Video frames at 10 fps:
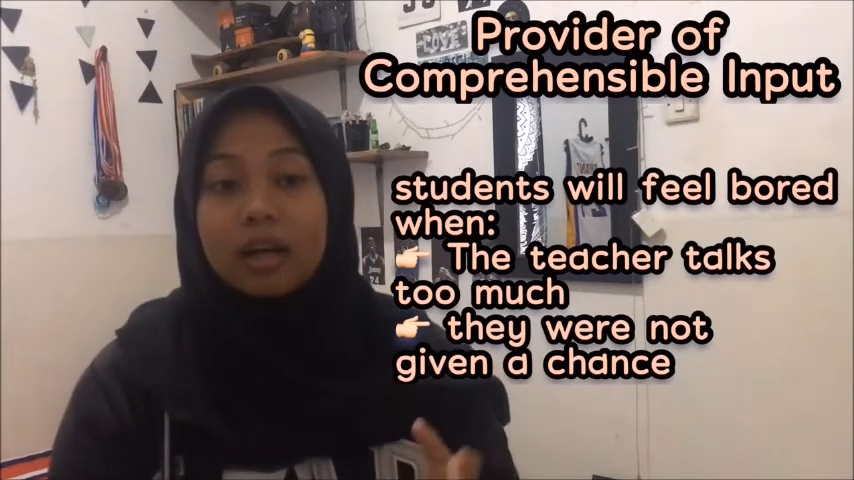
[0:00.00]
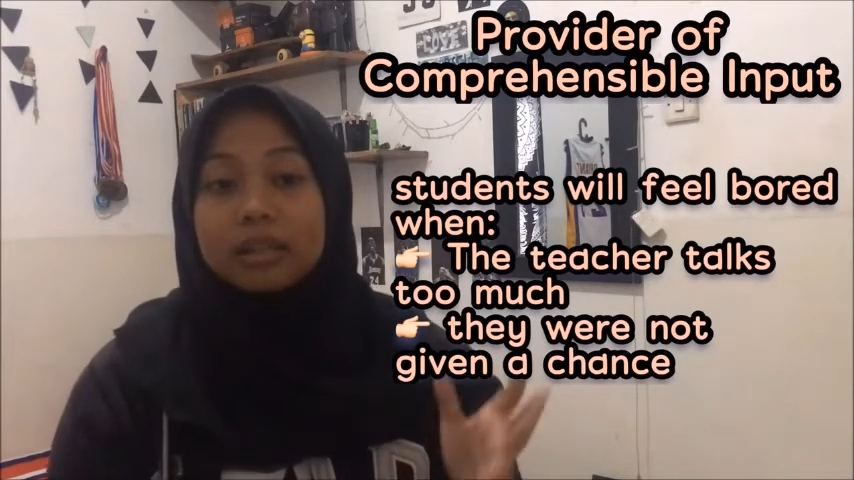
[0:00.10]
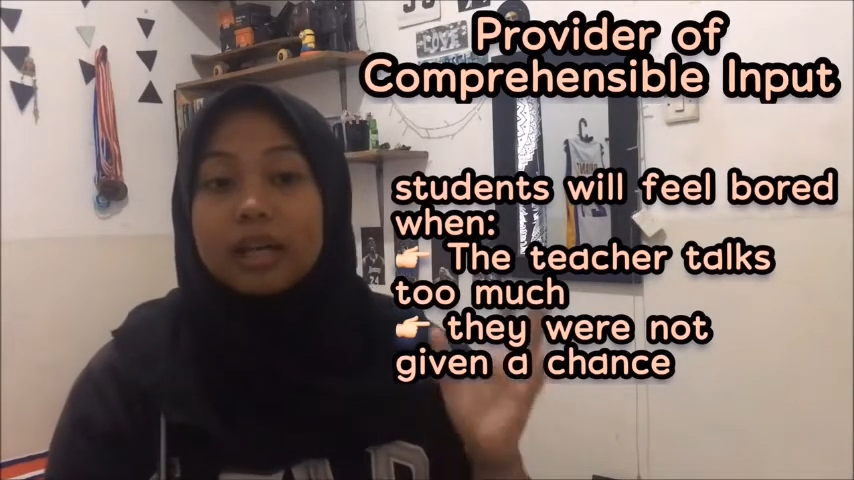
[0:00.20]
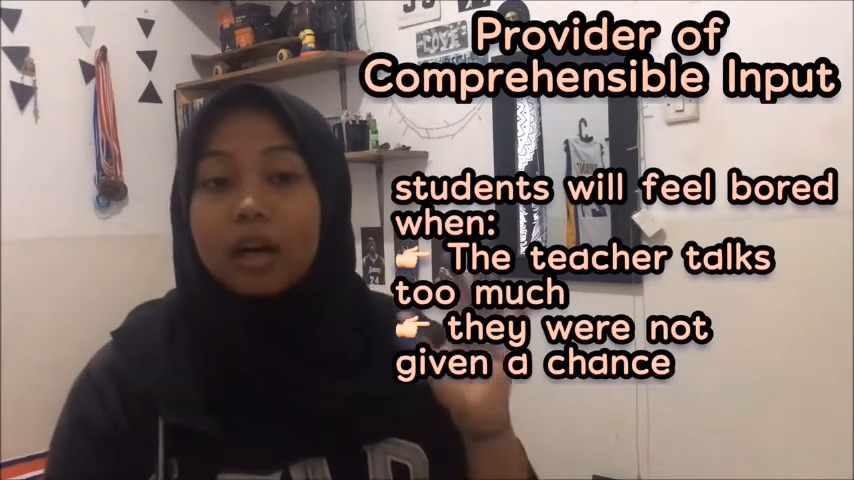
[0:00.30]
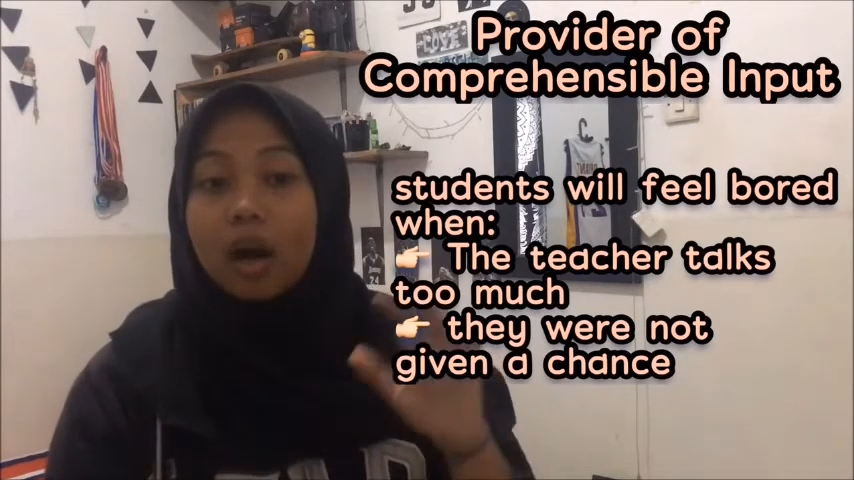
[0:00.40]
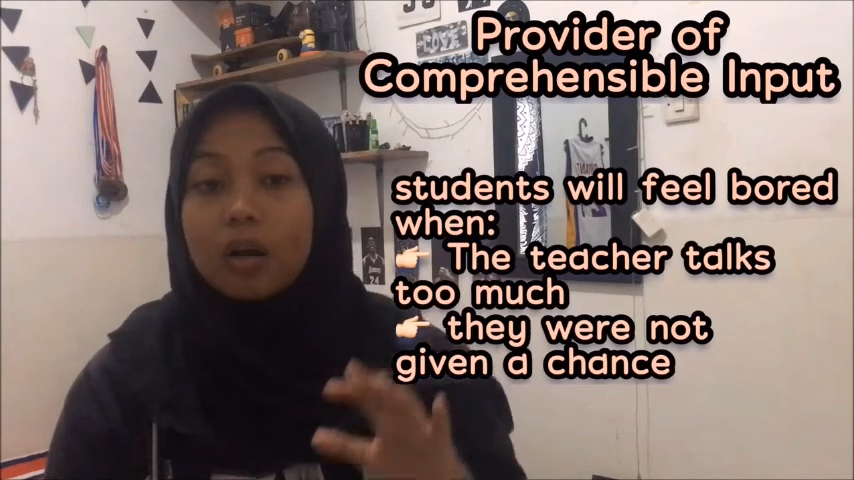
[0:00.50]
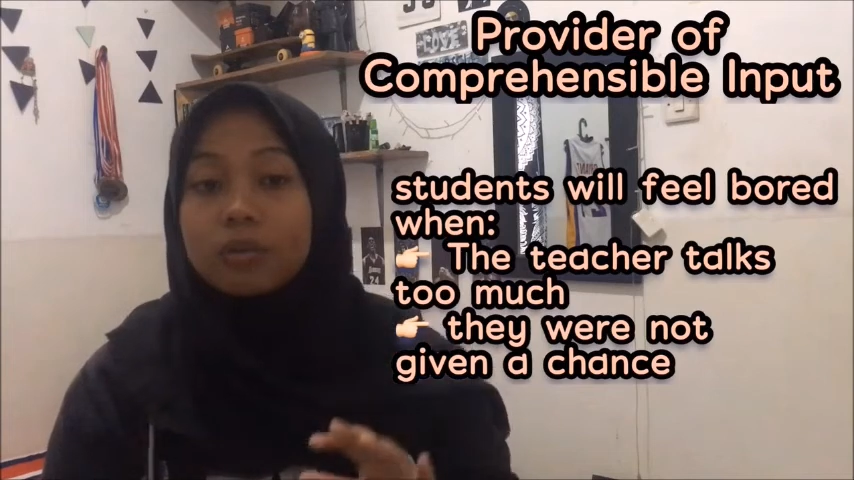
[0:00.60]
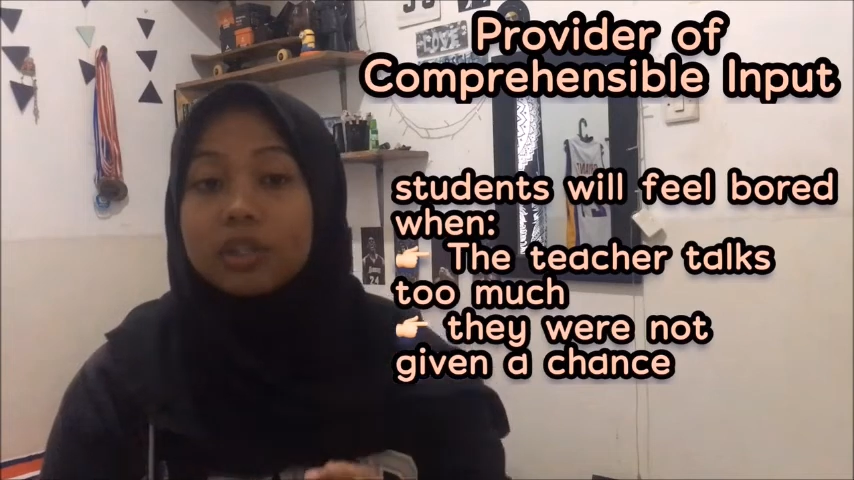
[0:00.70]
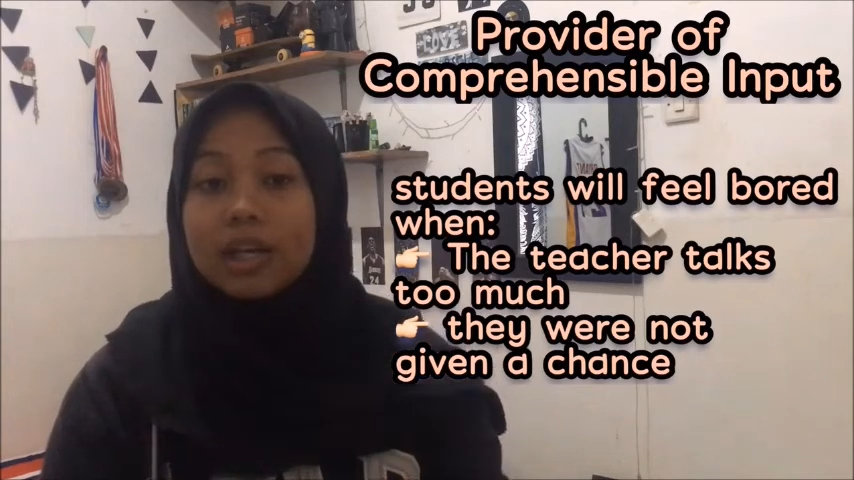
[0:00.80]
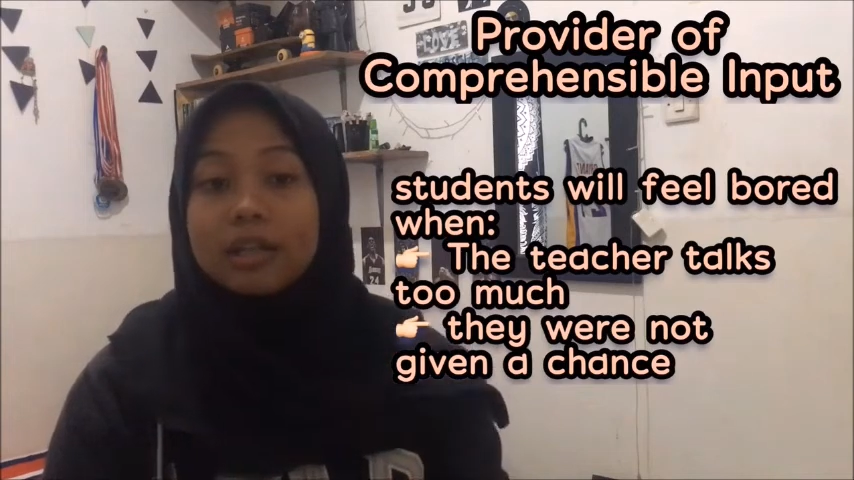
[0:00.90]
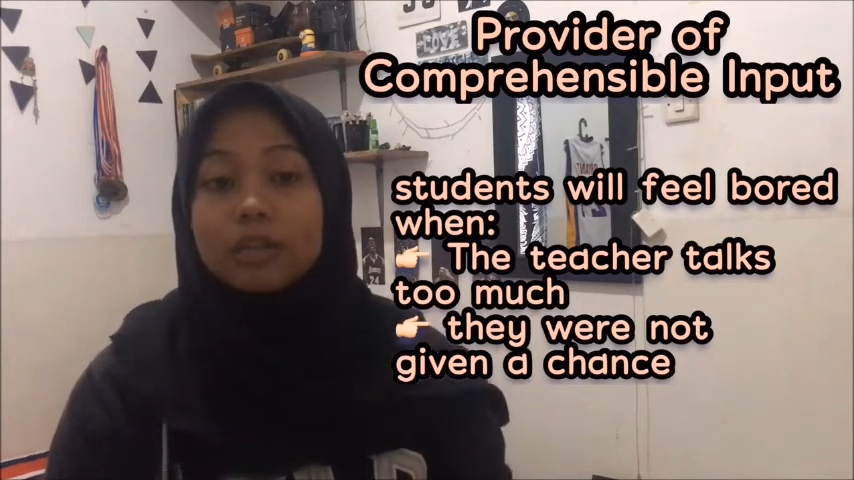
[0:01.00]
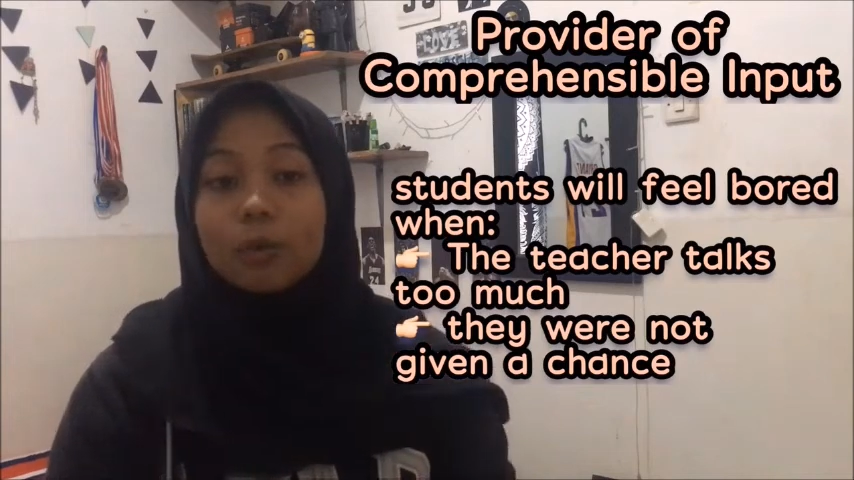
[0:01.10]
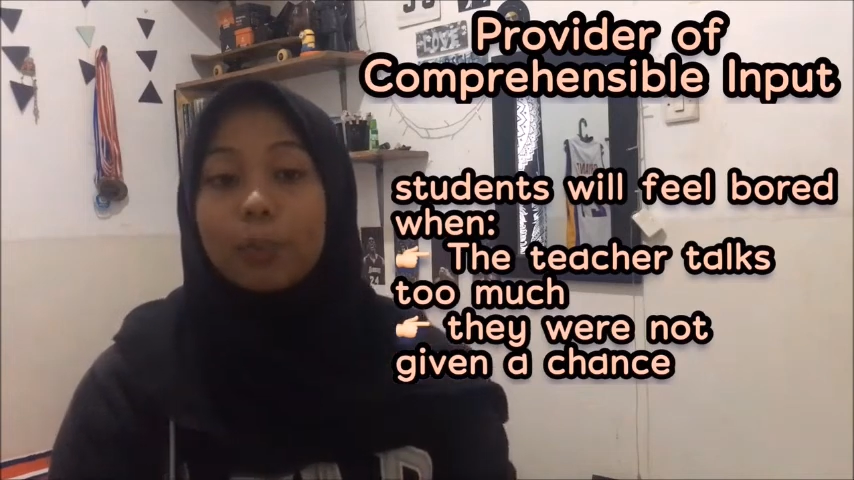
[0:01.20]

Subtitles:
their own chance to